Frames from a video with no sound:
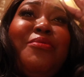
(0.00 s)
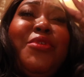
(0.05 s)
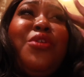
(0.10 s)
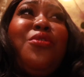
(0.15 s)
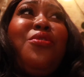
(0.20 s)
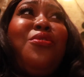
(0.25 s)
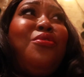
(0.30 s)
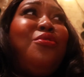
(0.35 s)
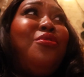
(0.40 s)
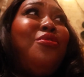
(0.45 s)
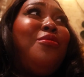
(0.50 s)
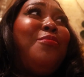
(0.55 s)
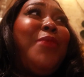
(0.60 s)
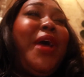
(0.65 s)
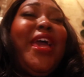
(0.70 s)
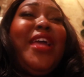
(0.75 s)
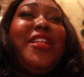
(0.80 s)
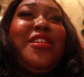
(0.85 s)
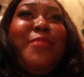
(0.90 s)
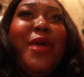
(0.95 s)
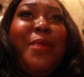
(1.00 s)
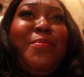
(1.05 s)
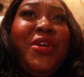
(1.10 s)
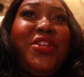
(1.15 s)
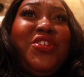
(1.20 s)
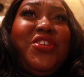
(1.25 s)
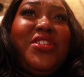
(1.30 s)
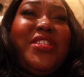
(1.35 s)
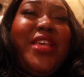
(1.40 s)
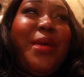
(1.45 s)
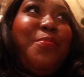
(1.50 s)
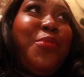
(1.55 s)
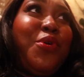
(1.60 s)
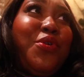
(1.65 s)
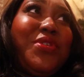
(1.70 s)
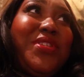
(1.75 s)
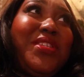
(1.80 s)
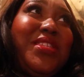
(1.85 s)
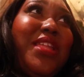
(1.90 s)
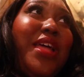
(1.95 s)
we go home i edit my pictures i
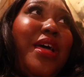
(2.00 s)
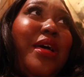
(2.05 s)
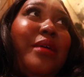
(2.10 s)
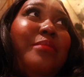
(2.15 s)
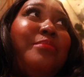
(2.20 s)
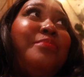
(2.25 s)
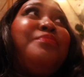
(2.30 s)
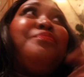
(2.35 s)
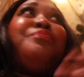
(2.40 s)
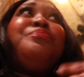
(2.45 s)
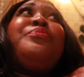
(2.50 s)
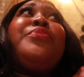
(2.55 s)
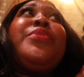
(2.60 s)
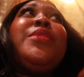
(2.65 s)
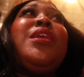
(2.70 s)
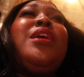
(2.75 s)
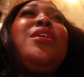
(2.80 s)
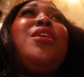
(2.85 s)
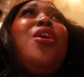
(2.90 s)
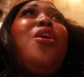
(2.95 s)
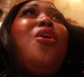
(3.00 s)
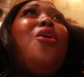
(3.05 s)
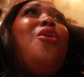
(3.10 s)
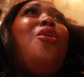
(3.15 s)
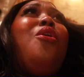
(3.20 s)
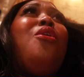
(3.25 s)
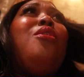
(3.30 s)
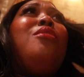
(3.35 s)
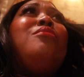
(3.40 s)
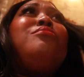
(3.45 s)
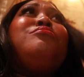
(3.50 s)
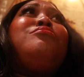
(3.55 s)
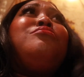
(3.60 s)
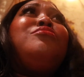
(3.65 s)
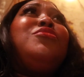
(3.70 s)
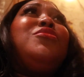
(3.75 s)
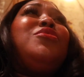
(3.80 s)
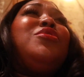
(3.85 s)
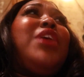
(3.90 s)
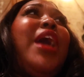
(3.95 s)
post them or
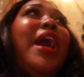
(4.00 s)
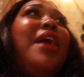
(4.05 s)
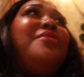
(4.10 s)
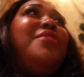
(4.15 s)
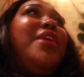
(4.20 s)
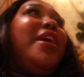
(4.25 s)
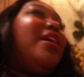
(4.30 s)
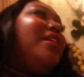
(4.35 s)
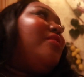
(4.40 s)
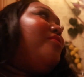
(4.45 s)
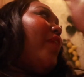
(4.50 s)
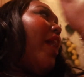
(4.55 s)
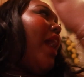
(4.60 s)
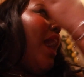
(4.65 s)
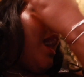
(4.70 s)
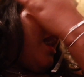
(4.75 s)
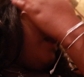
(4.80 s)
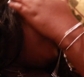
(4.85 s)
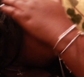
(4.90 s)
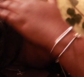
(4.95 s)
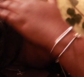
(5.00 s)
kind of like if i had